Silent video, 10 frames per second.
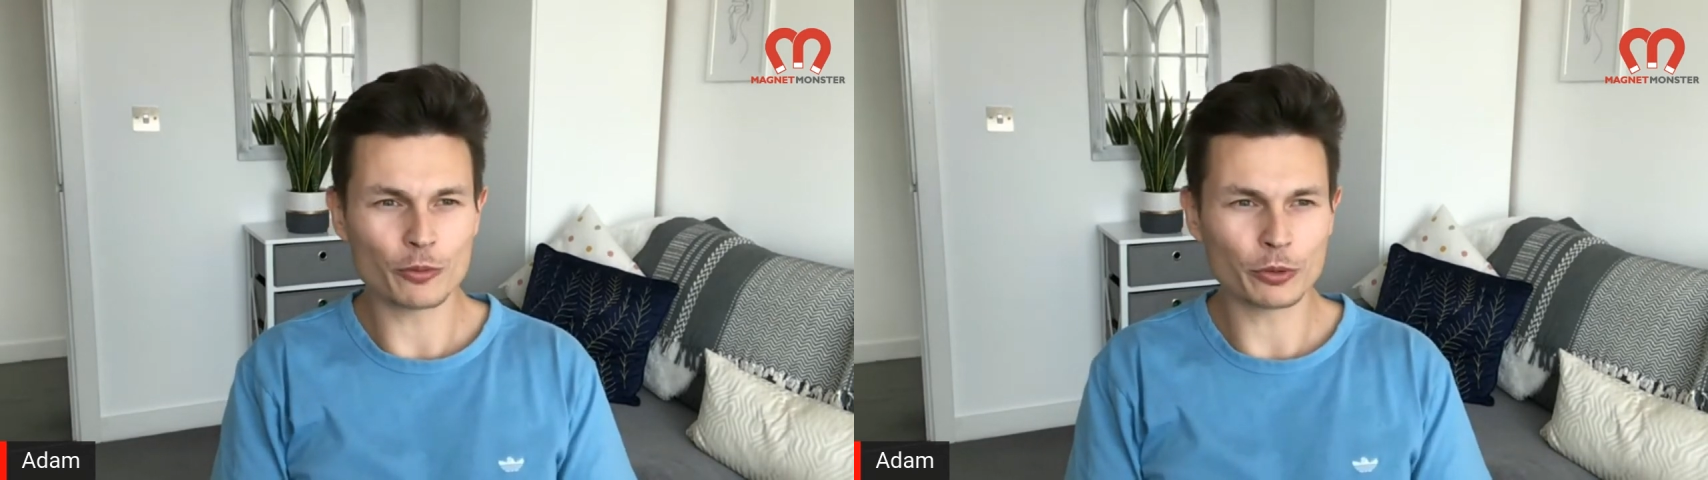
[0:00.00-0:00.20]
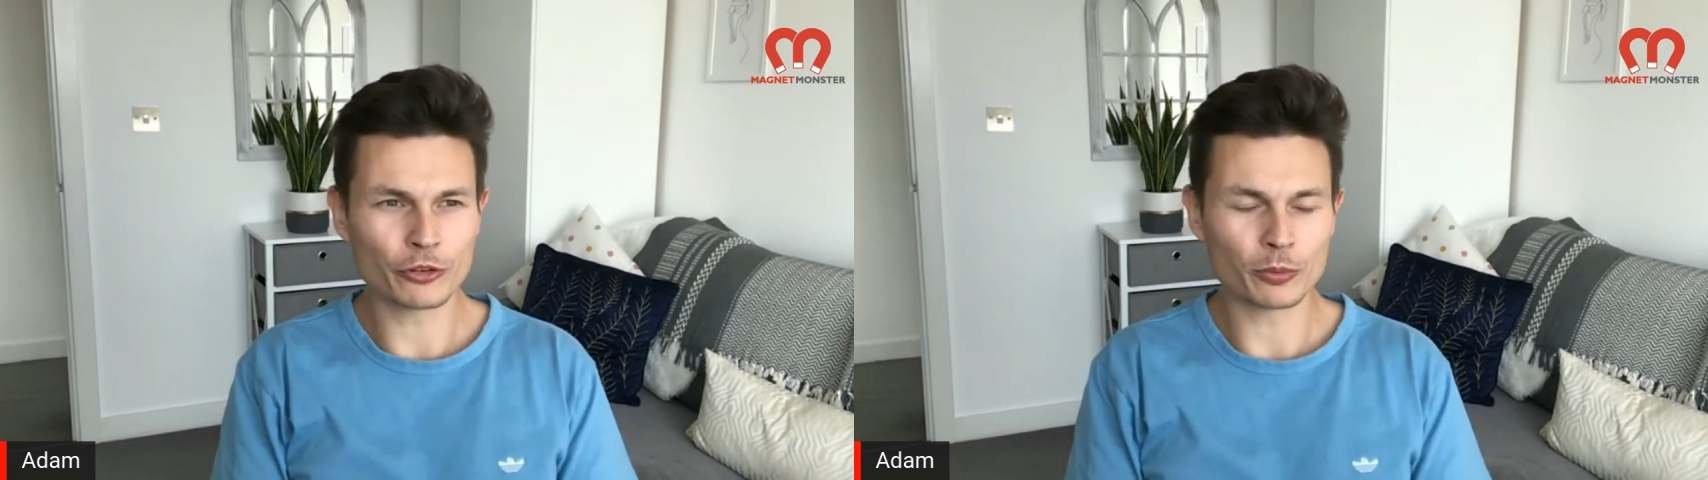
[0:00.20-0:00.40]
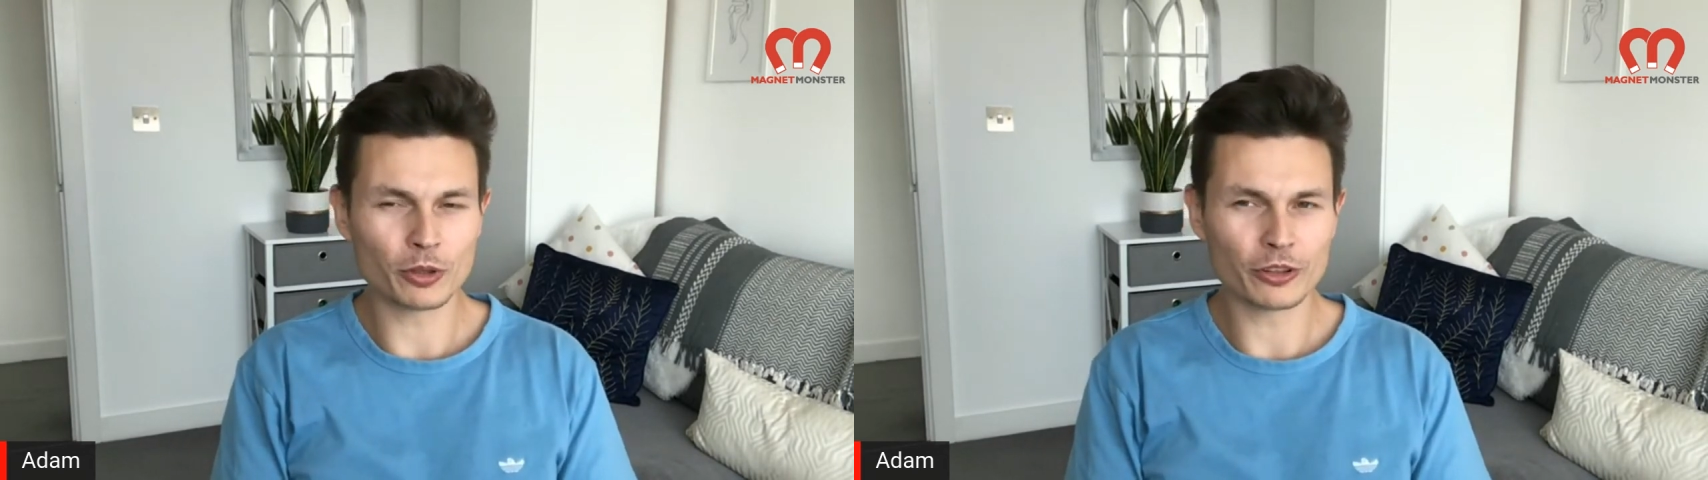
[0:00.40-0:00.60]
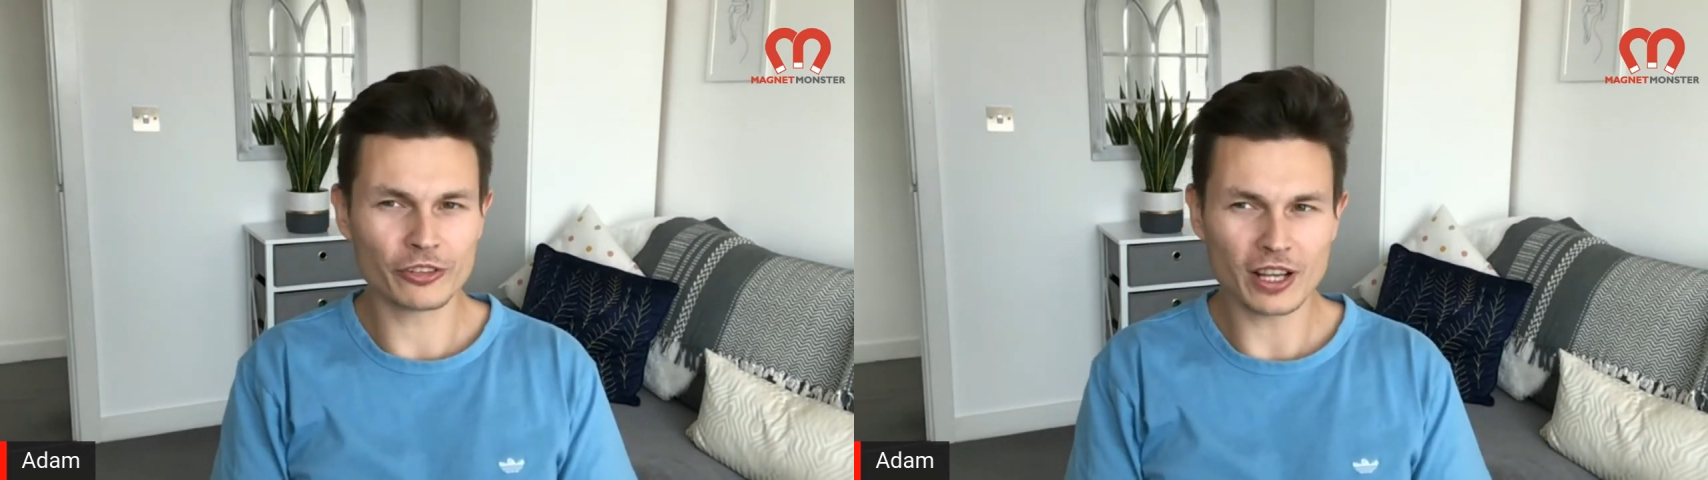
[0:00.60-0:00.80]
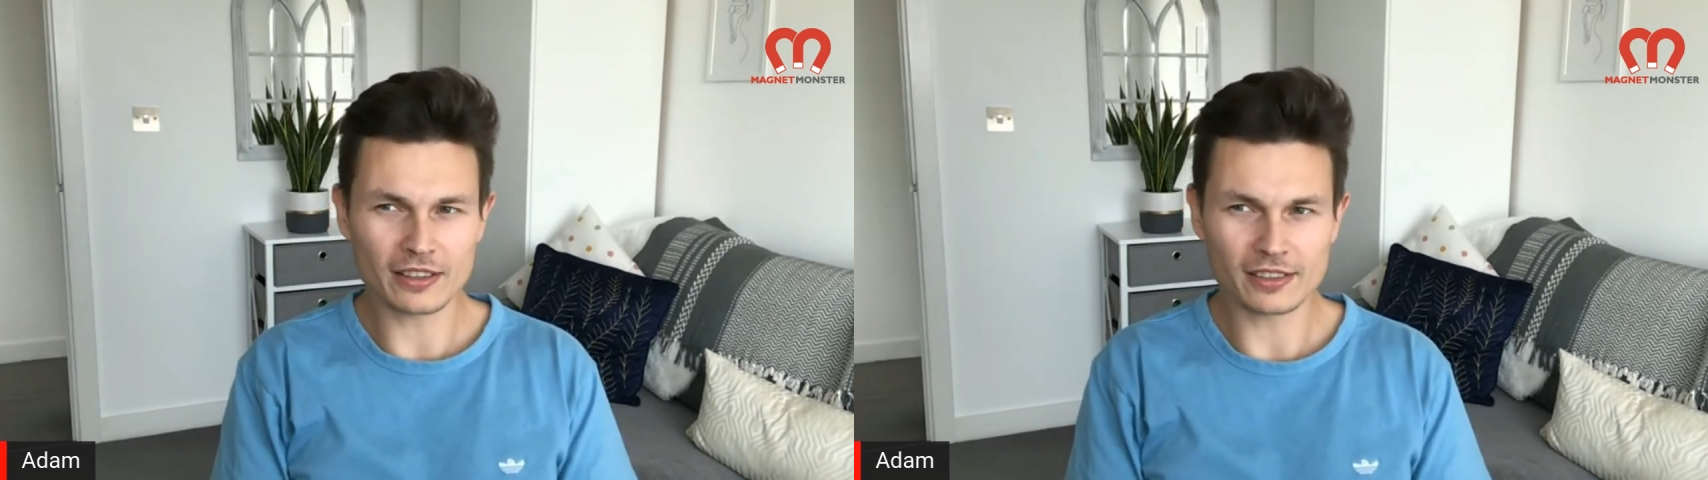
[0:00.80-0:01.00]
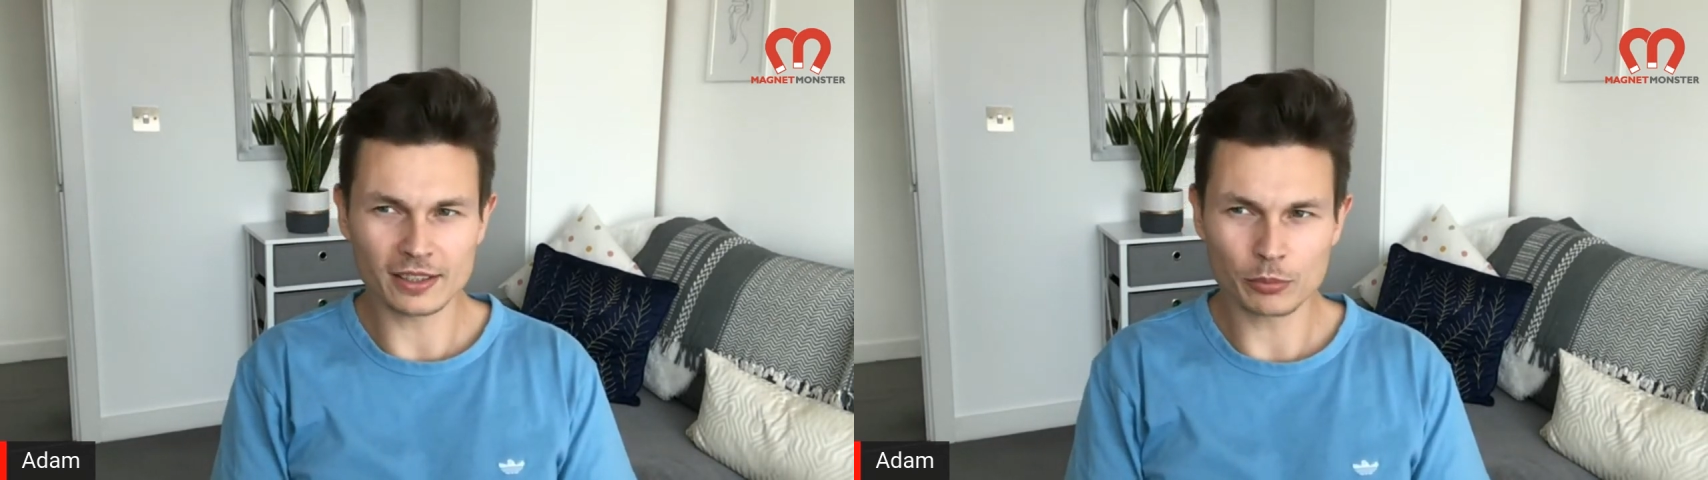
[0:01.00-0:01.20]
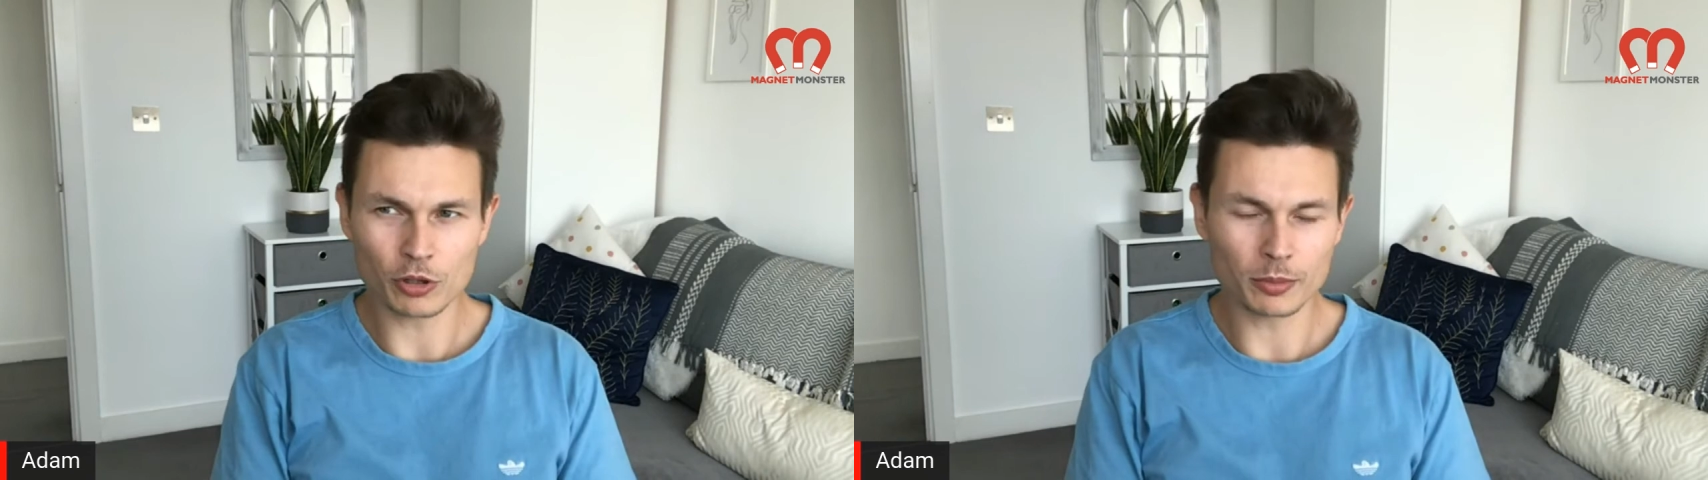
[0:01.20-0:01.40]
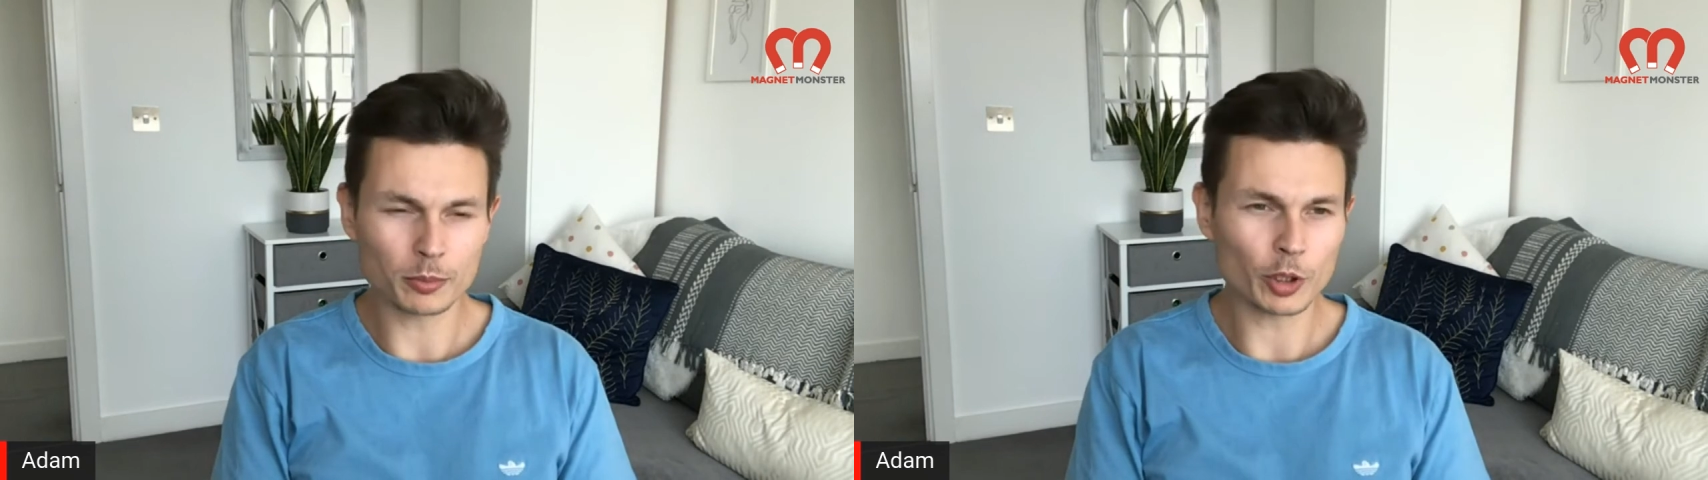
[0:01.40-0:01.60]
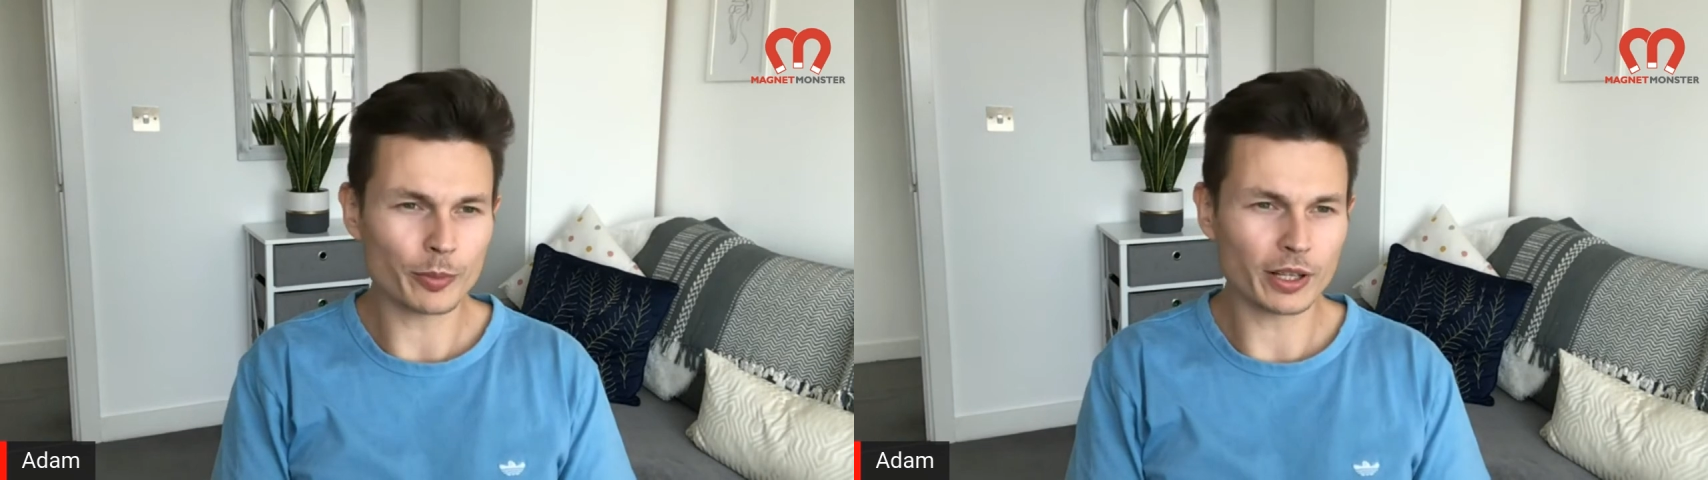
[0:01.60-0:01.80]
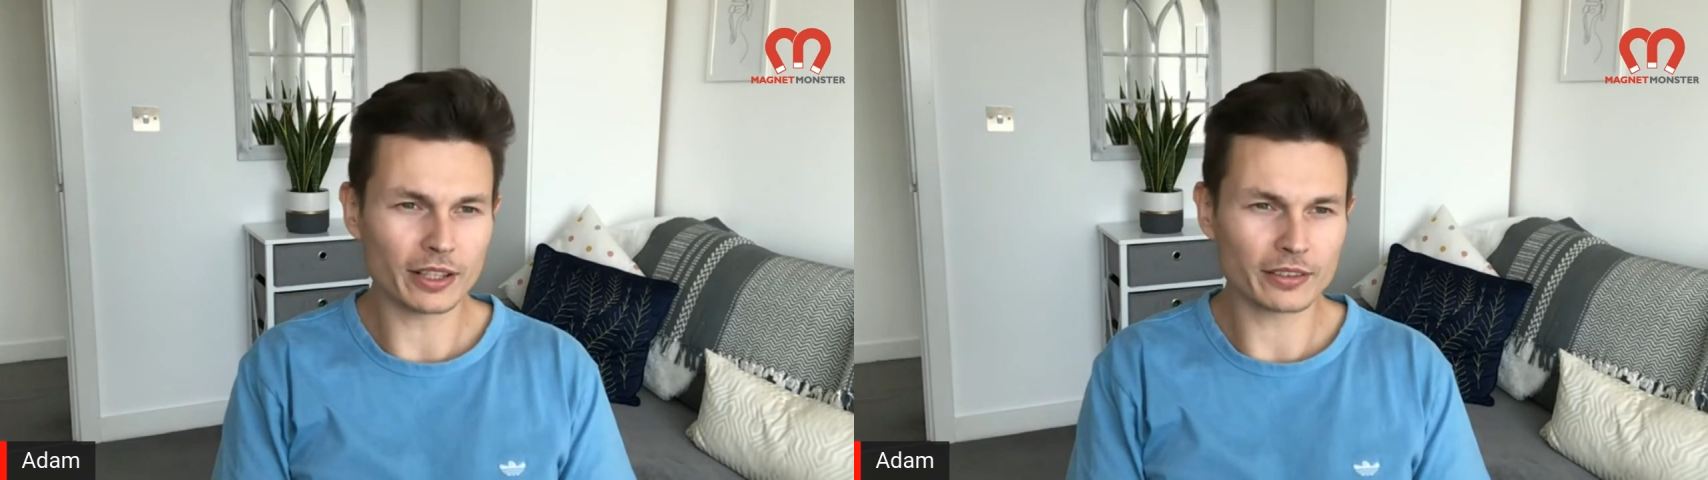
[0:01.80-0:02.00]
but someone said it probably on
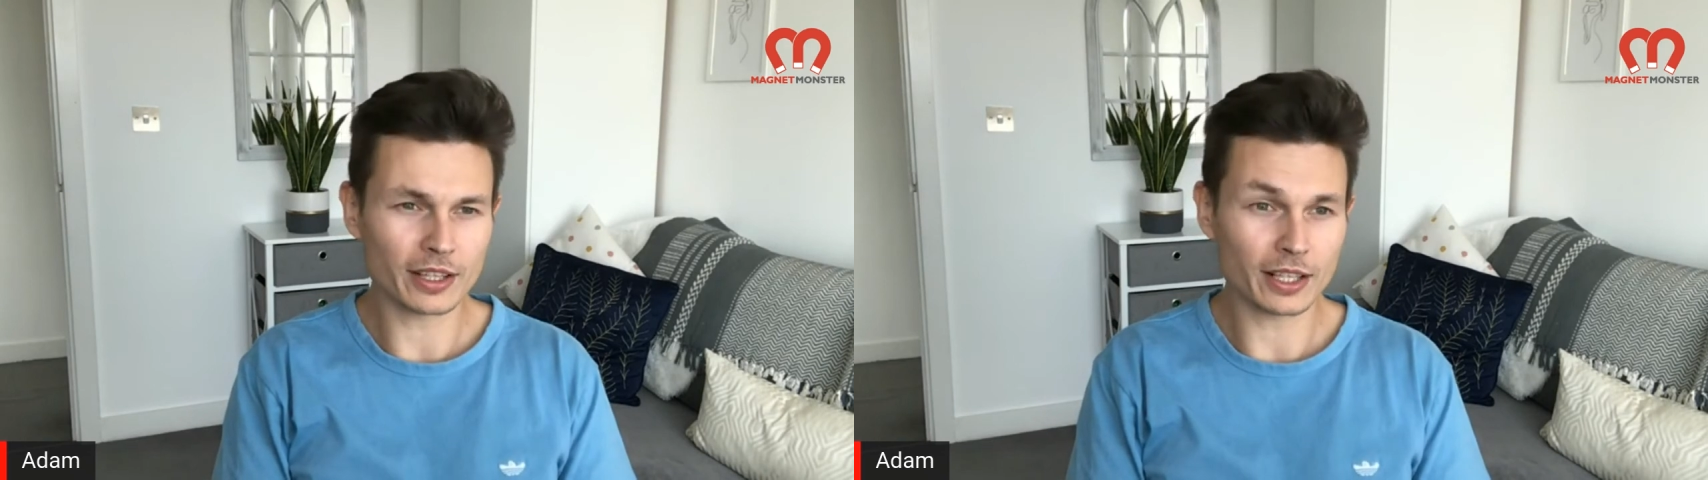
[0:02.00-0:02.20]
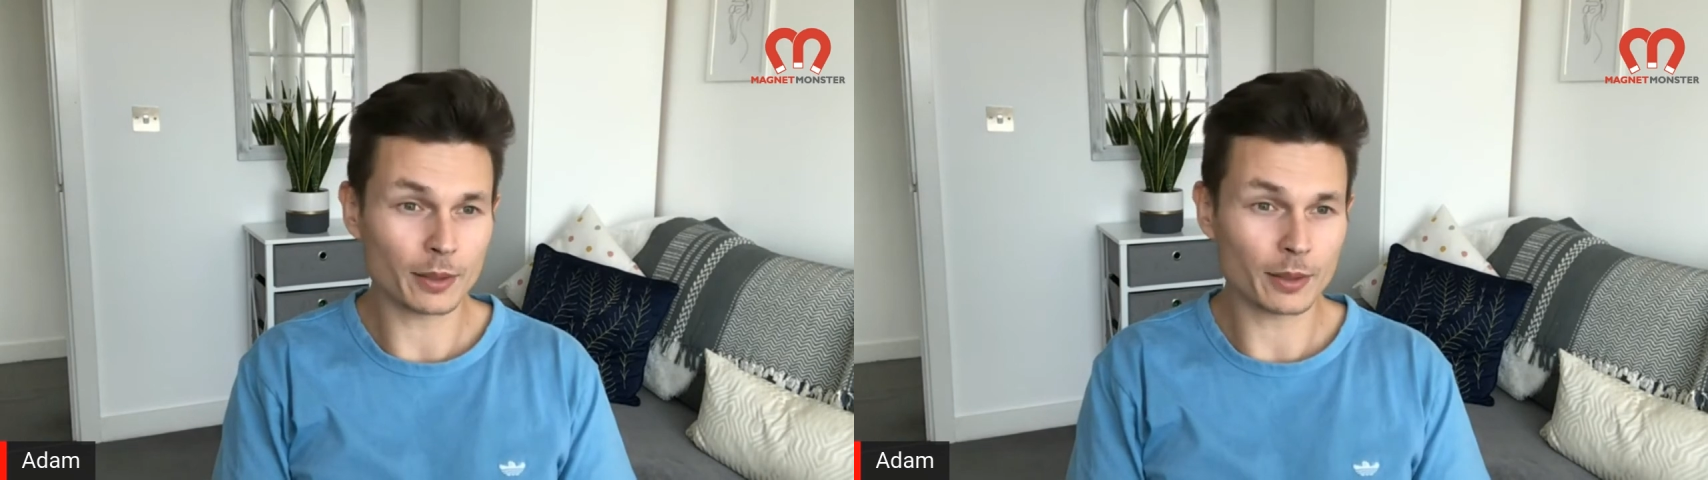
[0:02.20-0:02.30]
my LinkedIn,